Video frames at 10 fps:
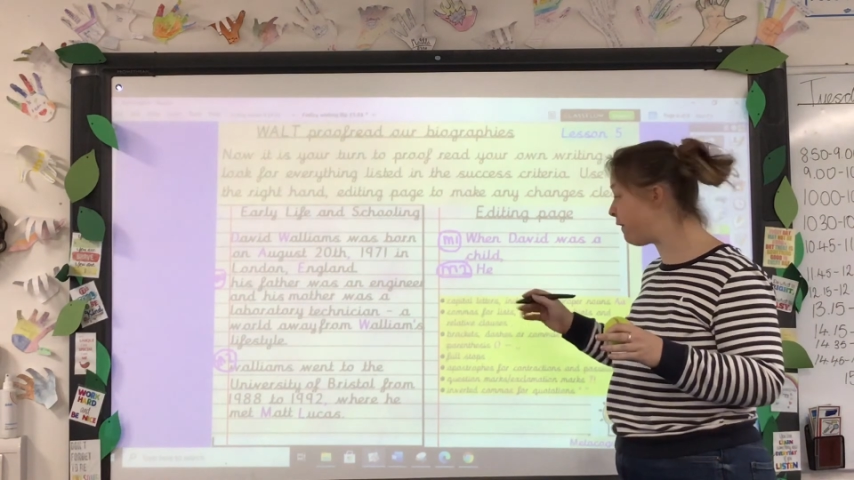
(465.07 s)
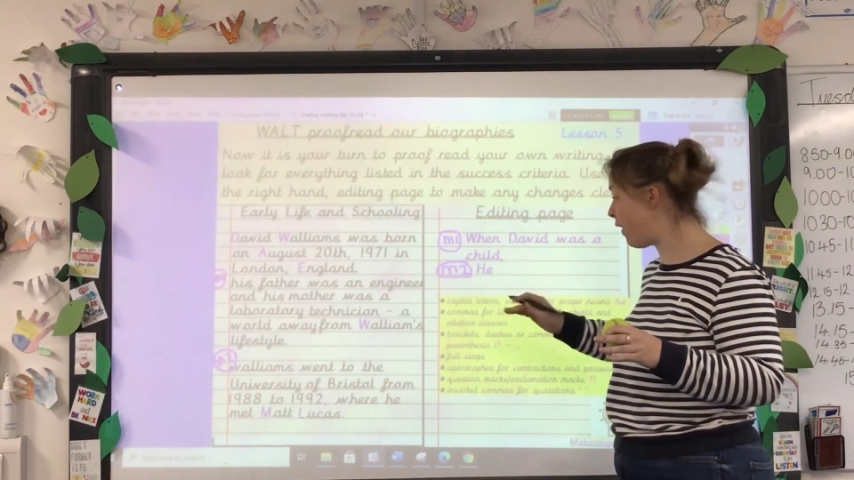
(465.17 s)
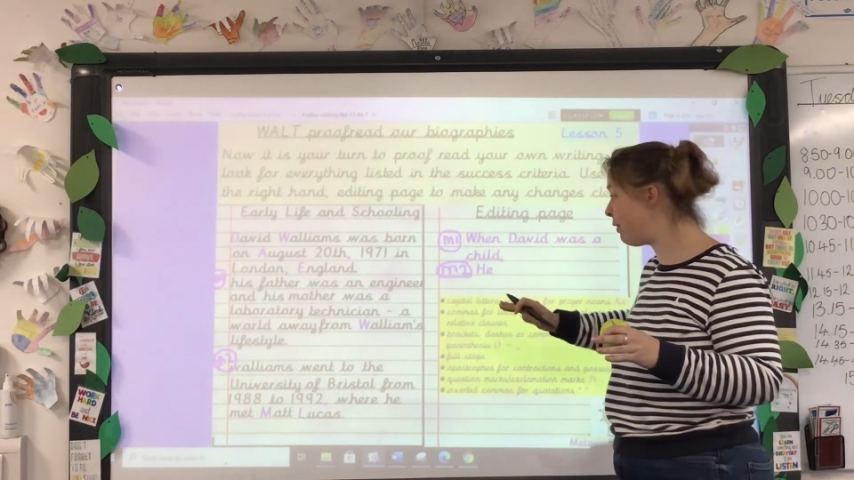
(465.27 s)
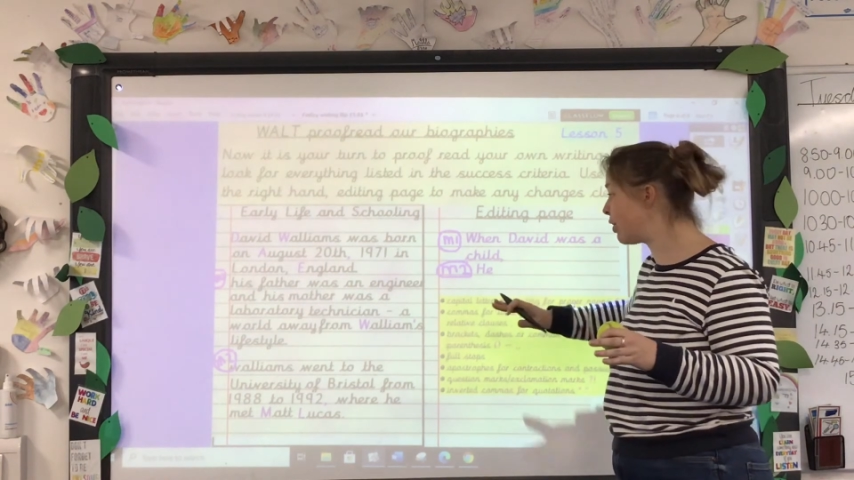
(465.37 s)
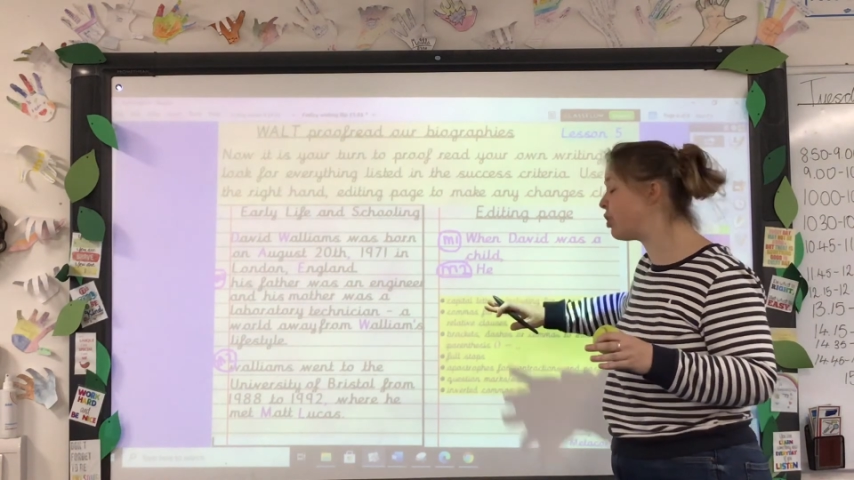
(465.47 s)

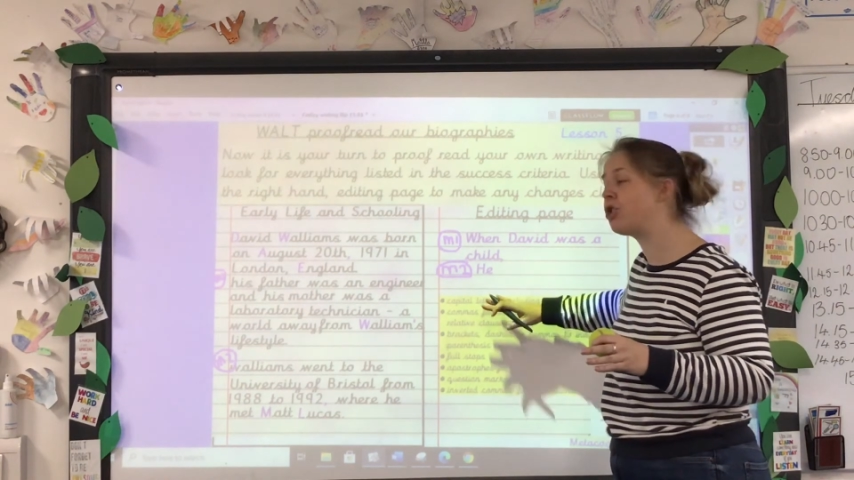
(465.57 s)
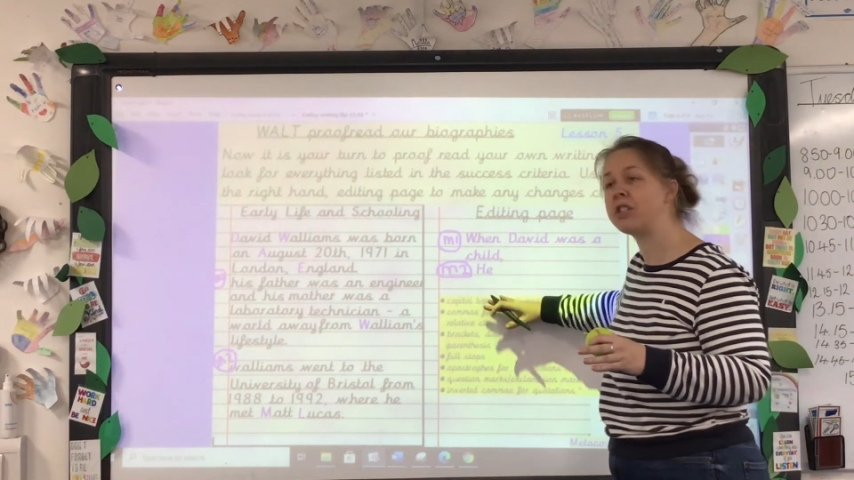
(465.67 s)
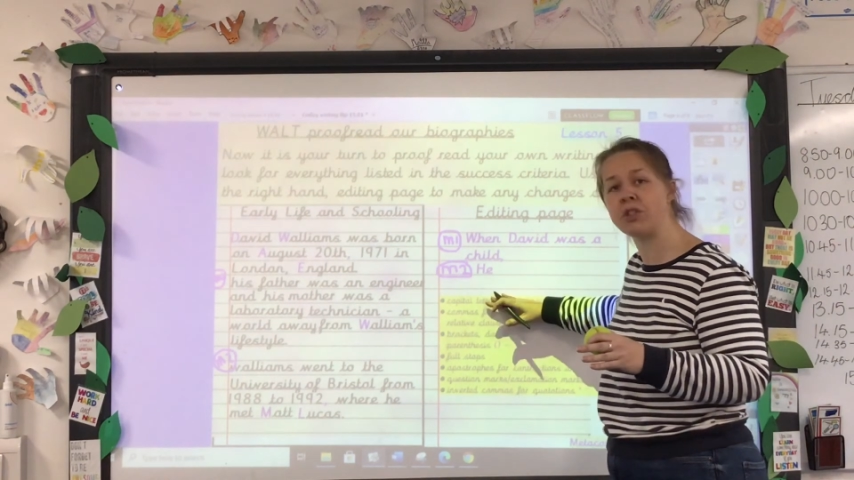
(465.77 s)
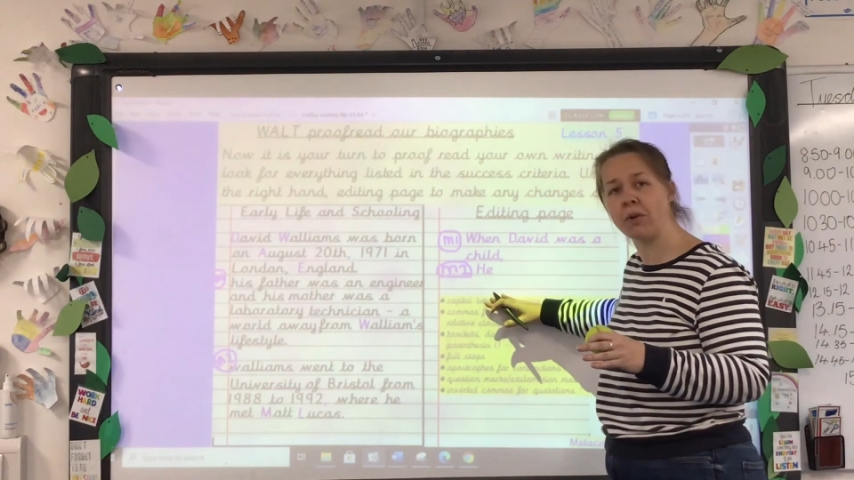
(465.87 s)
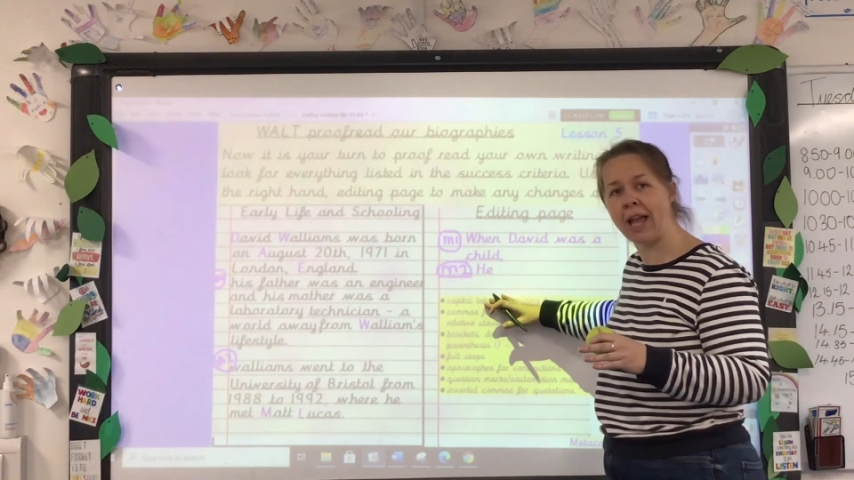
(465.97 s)
Focus
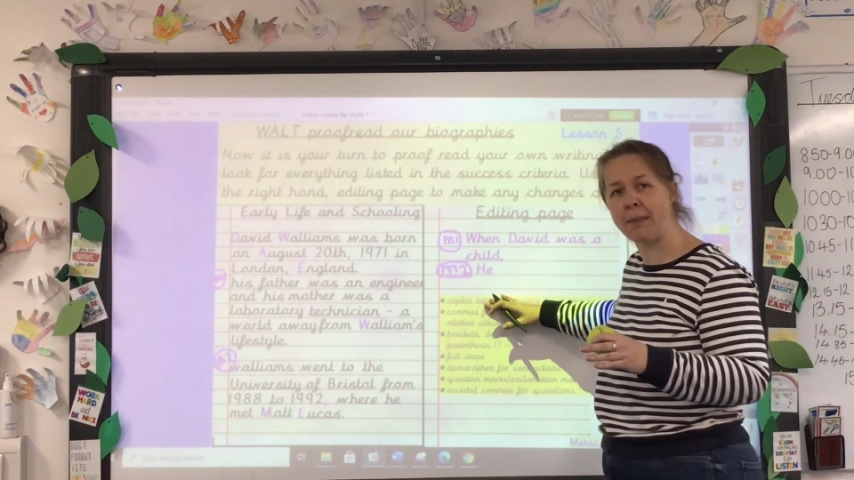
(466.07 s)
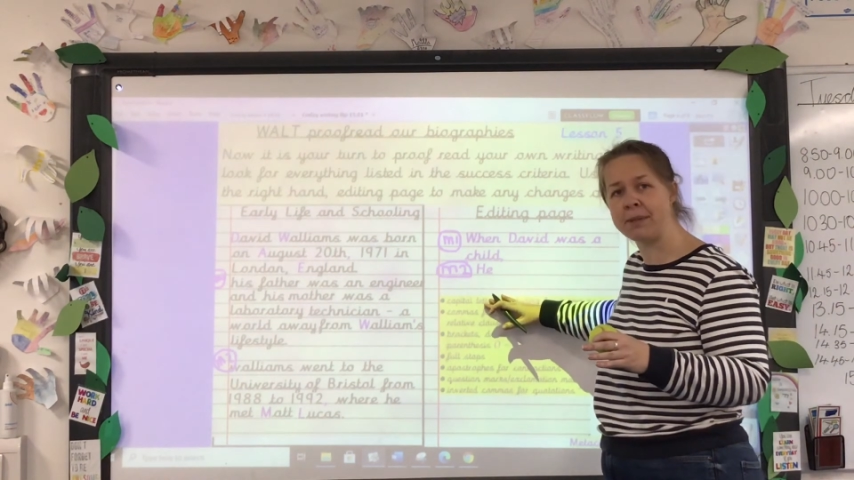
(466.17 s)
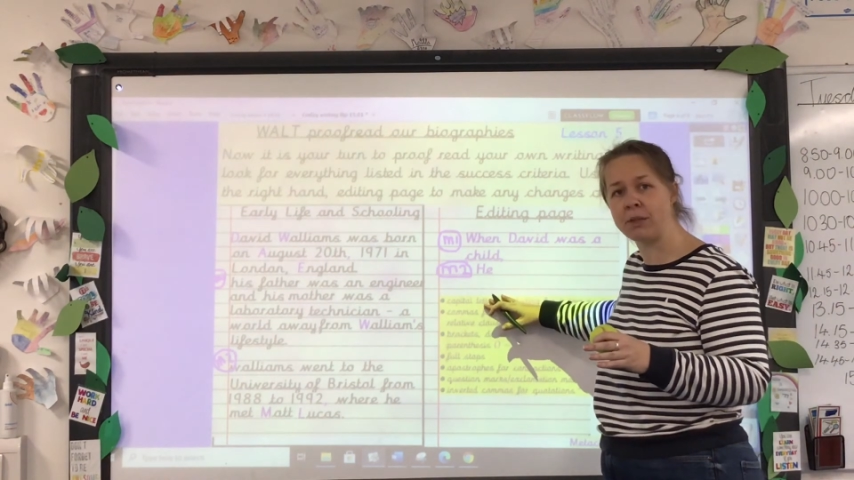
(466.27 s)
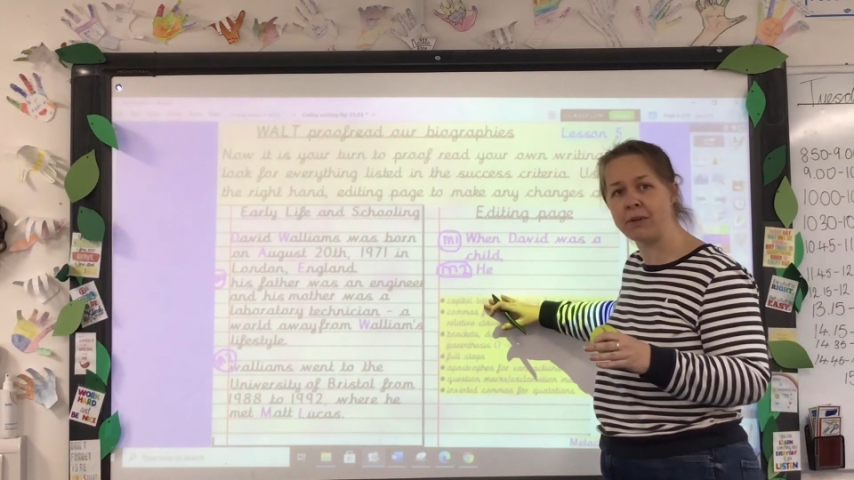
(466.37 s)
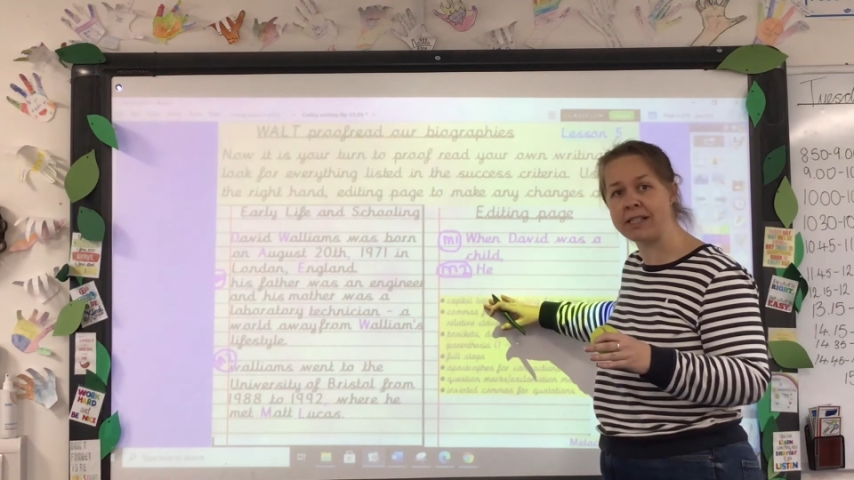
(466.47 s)
just on
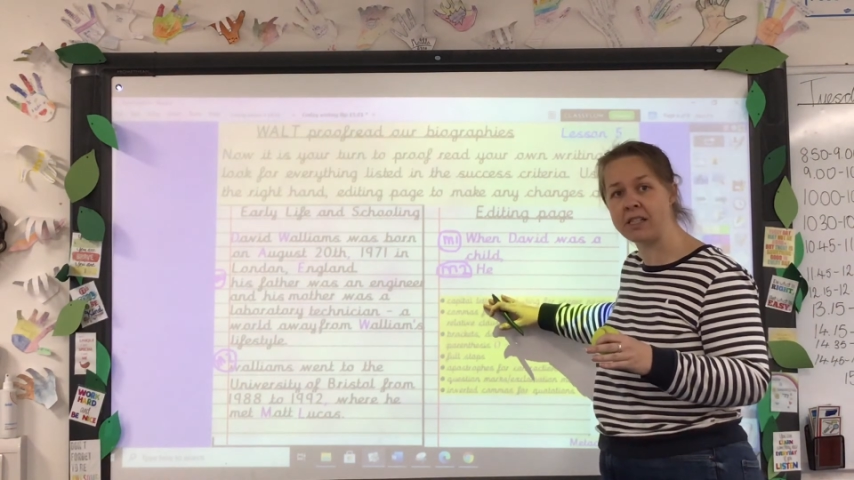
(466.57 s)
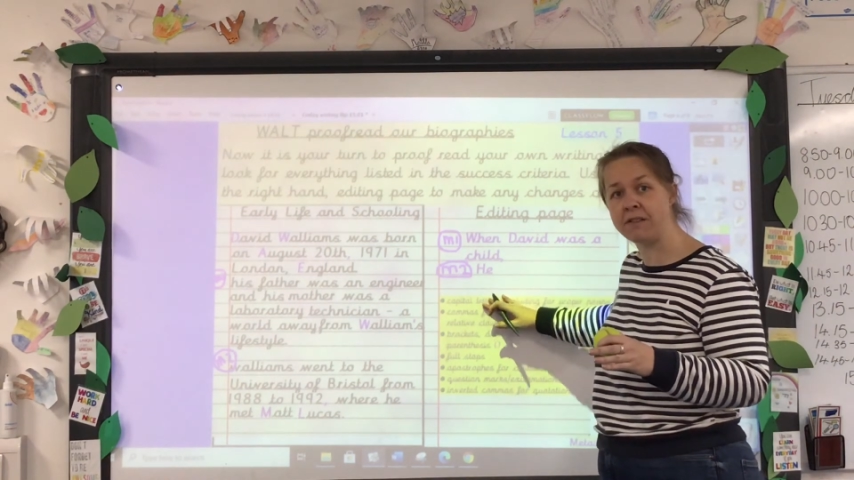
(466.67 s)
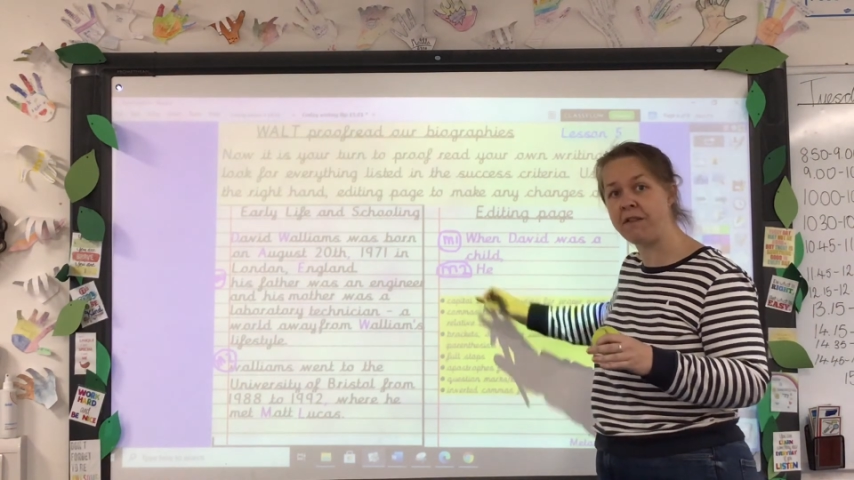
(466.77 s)
capital letters